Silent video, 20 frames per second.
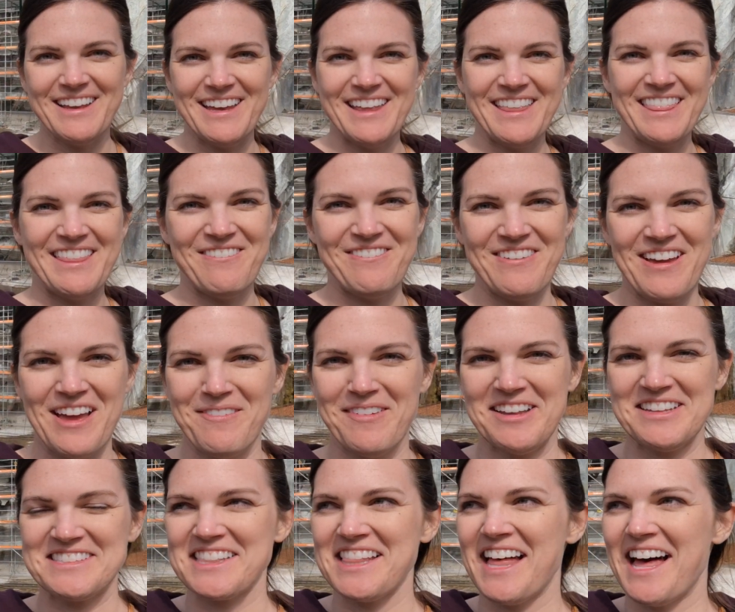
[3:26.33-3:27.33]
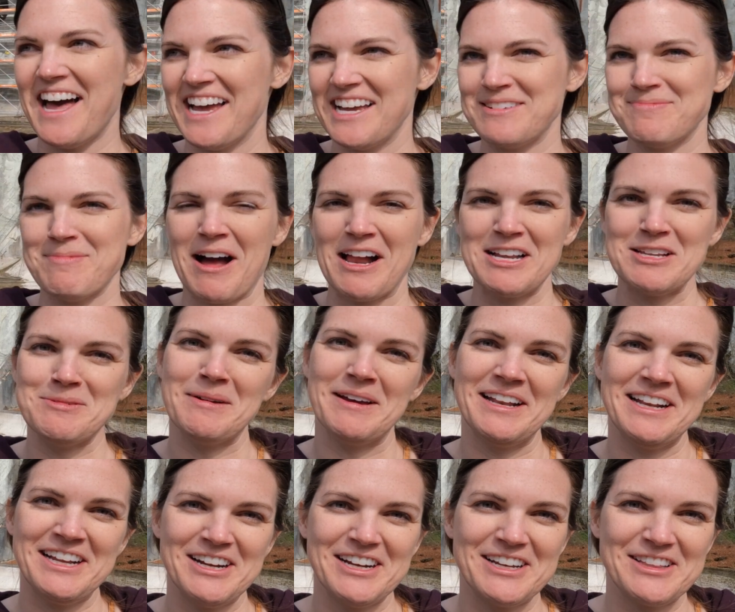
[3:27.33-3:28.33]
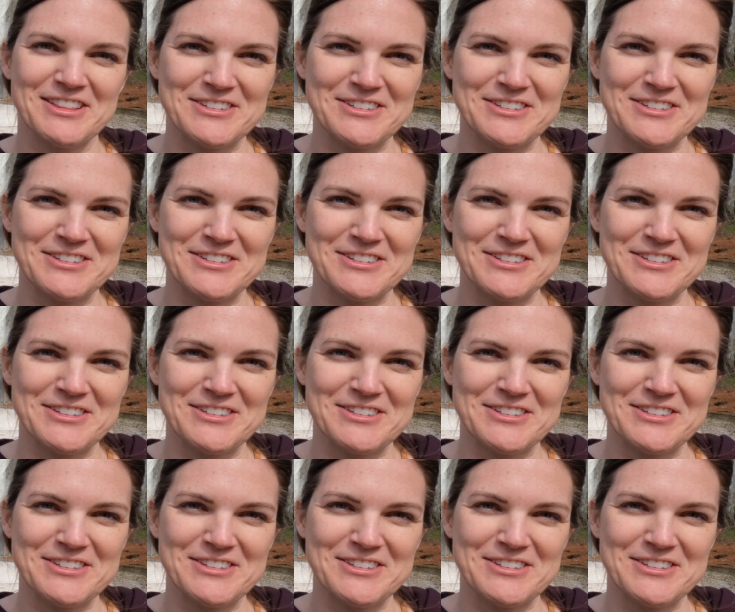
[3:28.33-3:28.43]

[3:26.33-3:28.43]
The famous lion monument here in